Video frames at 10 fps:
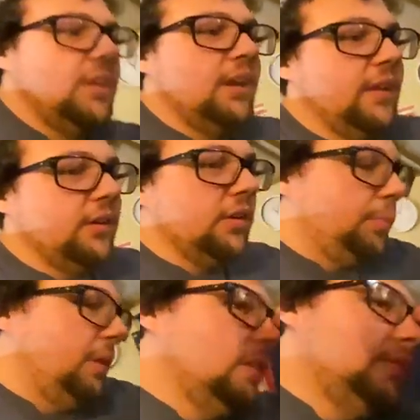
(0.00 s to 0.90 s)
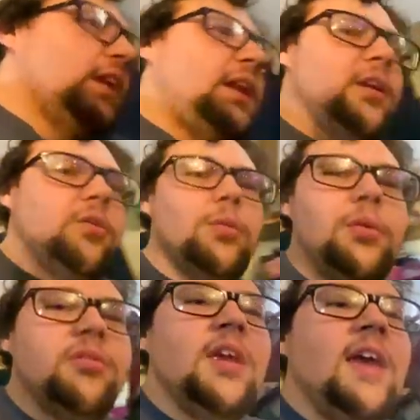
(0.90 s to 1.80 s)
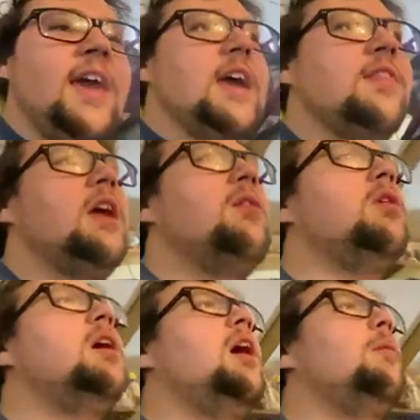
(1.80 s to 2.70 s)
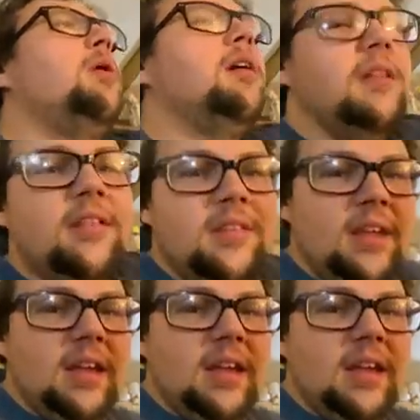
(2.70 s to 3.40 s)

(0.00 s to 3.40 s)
in it, like, or a piece of it in, and it grew roots, and that thing went ballistic.